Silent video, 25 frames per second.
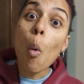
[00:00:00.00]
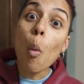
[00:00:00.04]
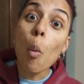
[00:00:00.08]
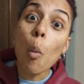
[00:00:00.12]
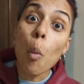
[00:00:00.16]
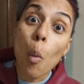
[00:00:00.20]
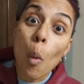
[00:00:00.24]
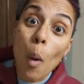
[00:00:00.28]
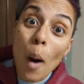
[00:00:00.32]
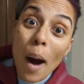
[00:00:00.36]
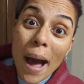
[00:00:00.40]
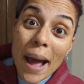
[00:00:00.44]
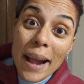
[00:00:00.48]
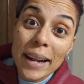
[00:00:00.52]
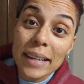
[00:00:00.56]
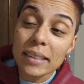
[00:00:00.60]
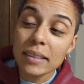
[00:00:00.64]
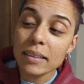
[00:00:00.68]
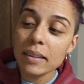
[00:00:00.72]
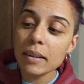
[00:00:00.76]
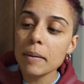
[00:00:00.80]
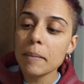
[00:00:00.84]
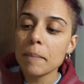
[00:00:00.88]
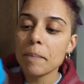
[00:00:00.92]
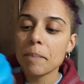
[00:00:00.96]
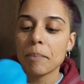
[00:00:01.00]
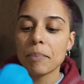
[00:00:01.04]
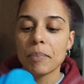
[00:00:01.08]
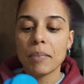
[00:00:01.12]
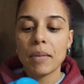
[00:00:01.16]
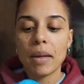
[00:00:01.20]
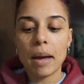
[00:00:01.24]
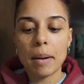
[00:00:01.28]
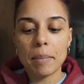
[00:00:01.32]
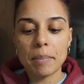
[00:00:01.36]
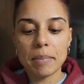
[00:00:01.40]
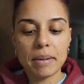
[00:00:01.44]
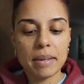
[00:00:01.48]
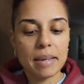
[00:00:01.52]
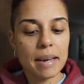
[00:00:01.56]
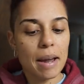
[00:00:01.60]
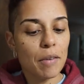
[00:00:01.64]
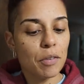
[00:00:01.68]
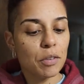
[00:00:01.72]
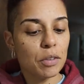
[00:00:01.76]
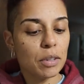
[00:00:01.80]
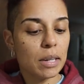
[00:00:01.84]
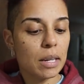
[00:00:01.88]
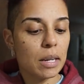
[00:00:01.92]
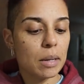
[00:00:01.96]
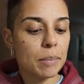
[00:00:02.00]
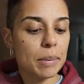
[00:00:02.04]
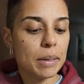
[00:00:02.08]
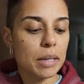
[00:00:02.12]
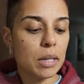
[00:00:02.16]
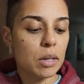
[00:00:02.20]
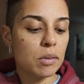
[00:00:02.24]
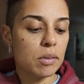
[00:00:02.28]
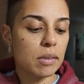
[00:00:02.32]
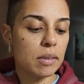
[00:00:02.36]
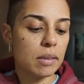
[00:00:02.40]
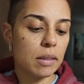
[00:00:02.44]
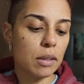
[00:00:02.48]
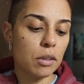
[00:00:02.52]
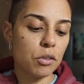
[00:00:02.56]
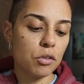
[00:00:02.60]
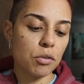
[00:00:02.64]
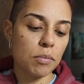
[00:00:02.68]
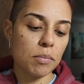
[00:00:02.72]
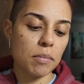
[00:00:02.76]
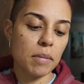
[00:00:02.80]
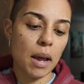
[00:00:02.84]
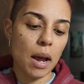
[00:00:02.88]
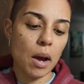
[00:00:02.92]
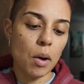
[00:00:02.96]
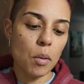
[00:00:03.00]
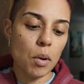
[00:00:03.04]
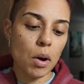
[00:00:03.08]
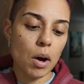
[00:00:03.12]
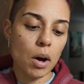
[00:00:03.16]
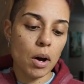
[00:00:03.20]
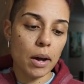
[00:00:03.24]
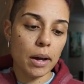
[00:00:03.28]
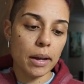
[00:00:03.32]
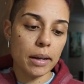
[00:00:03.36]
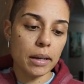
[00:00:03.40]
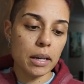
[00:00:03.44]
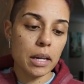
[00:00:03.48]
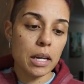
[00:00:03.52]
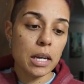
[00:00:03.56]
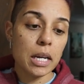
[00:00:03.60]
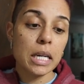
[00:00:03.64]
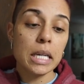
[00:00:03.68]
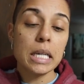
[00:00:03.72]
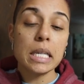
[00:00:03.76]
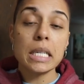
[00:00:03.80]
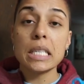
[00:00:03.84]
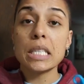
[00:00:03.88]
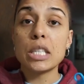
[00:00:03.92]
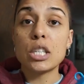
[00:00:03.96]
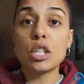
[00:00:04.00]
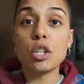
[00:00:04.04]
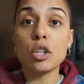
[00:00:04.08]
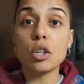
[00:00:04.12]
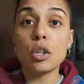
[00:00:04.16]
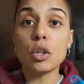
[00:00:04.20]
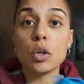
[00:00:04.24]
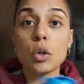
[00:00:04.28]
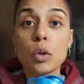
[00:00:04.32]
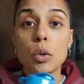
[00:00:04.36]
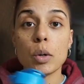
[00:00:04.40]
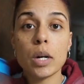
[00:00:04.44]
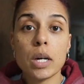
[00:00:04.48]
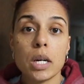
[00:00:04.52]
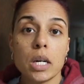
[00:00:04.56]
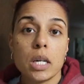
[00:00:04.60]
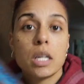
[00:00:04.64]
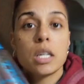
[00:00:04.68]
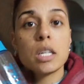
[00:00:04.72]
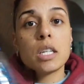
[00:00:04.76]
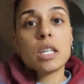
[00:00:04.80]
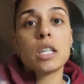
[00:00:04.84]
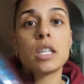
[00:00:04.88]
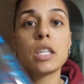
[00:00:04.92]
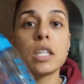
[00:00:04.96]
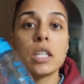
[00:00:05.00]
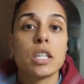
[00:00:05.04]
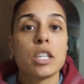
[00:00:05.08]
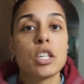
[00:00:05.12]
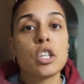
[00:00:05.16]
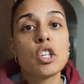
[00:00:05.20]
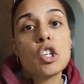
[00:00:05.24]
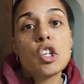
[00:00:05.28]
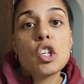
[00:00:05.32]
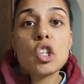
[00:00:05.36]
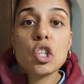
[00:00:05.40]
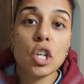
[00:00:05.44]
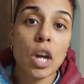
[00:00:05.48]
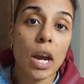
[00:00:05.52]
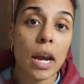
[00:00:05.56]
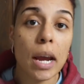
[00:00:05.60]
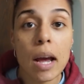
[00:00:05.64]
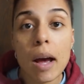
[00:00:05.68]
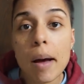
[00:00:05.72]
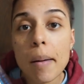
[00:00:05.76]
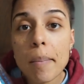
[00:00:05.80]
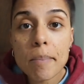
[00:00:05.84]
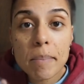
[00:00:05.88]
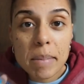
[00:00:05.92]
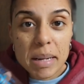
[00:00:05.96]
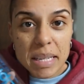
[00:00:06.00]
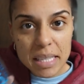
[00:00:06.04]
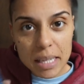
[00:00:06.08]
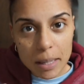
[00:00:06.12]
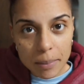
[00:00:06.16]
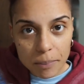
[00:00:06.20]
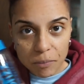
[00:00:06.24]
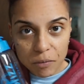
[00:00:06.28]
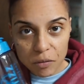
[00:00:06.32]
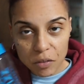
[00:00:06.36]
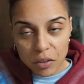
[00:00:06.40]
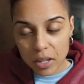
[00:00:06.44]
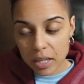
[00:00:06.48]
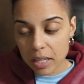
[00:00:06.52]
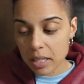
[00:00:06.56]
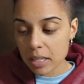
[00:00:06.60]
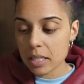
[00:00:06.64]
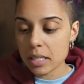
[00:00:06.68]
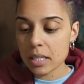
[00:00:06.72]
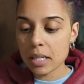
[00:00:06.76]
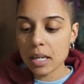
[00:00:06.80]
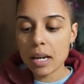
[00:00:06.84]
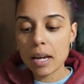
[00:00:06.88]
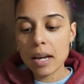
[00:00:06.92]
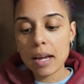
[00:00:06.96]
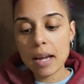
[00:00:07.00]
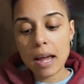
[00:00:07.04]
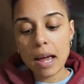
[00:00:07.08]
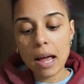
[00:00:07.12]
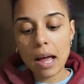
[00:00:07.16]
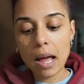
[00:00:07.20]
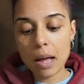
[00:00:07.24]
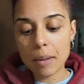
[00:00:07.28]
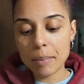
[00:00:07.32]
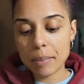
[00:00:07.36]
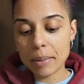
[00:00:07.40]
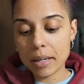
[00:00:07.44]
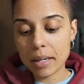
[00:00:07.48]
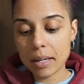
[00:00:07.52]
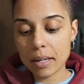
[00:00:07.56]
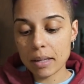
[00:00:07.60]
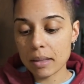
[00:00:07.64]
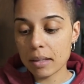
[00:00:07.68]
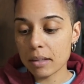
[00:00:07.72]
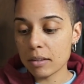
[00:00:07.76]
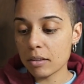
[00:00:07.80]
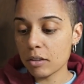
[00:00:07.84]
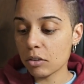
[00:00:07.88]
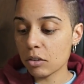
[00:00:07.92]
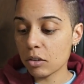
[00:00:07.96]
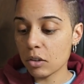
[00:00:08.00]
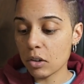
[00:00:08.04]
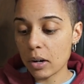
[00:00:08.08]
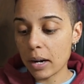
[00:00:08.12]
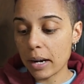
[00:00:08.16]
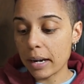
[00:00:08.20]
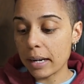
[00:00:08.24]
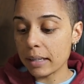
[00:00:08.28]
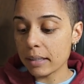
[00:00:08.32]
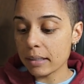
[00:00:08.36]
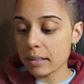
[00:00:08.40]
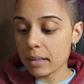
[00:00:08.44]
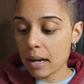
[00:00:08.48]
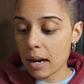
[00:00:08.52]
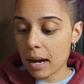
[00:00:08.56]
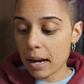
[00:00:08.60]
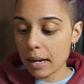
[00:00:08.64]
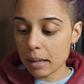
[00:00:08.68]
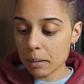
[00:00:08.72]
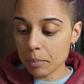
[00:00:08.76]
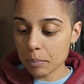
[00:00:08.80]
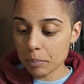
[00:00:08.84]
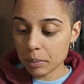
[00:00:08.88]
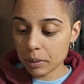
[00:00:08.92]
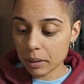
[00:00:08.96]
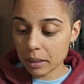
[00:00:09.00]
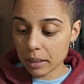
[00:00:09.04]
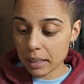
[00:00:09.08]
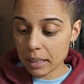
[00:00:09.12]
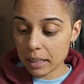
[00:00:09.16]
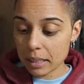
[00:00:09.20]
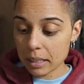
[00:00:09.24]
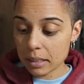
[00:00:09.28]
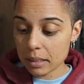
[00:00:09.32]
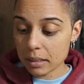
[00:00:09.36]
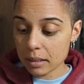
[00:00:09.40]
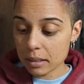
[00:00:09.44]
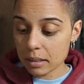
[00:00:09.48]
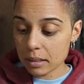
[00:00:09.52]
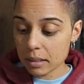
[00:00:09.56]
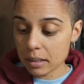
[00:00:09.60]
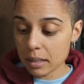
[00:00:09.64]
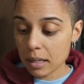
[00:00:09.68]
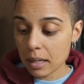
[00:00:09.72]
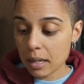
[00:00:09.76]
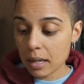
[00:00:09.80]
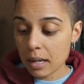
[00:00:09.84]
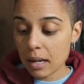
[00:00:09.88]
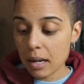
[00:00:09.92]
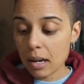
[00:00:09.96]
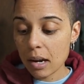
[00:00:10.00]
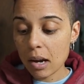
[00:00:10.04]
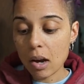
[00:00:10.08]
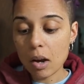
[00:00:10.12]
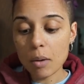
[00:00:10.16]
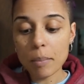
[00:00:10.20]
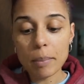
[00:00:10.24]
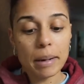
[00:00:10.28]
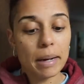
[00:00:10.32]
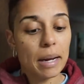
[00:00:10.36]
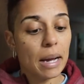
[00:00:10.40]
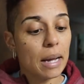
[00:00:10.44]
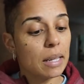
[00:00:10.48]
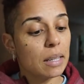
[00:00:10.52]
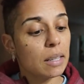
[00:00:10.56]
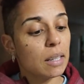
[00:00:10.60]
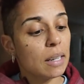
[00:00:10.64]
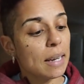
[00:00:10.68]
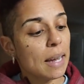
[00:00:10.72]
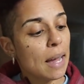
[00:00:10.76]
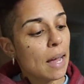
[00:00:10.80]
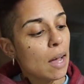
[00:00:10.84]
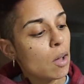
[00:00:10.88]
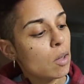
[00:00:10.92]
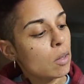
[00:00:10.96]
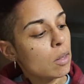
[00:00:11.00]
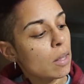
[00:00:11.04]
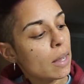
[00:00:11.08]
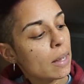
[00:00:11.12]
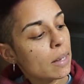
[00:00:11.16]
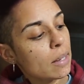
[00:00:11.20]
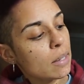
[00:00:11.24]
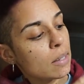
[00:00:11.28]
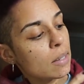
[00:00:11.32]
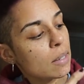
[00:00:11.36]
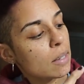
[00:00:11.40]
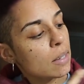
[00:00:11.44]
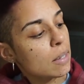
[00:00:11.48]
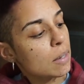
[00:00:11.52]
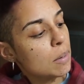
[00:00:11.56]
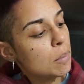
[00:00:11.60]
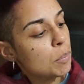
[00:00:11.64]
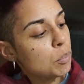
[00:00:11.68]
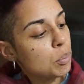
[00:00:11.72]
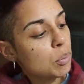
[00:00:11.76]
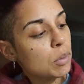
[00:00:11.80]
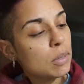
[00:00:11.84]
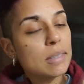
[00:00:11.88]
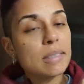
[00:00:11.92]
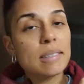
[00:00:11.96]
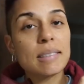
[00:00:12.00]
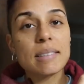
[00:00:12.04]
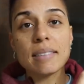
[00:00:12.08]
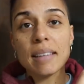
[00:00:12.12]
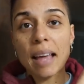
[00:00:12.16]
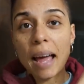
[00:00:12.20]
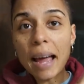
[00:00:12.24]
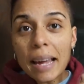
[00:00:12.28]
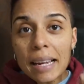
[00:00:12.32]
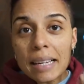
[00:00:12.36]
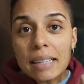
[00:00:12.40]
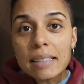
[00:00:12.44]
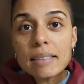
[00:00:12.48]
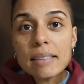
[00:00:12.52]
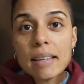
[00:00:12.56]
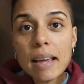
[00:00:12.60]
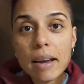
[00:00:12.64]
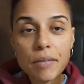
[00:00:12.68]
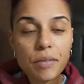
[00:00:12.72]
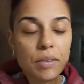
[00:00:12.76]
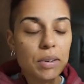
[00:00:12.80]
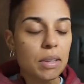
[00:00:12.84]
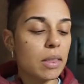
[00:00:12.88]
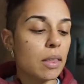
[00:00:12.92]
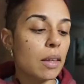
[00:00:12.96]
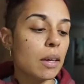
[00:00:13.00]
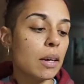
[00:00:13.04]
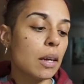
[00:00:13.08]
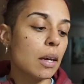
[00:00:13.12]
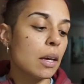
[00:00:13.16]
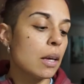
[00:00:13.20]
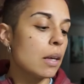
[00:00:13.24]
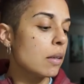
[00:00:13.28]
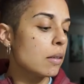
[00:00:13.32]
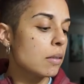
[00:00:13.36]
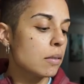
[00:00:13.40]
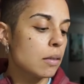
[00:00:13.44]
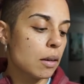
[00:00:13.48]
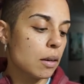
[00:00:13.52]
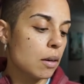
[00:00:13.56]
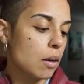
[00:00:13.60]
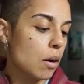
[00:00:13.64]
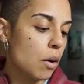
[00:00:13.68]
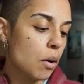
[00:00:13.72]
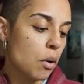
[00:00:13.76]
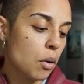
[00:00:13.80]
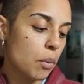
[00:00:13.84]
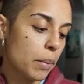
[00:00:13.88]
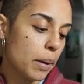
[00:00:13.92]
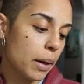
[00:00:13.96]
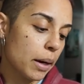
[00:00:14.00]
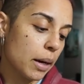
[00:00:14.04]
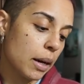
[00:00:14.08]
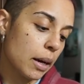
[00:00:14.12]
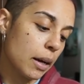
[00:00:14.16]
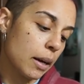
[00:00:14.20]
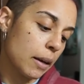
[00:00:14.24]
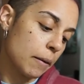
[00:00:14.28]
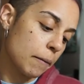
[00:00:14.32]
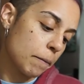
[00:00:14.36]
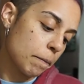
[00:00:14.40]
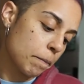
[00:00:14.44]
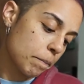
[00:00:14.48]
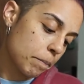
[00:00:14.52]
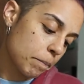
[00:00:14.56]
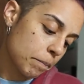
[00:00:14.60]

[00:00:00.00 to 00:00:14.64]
What? I'm definitely gonna be using this from now on to shake up my Zipfizz. I mean, this is great. I am pleased. Oh my God, look how like precise everything is. Like, oh my God.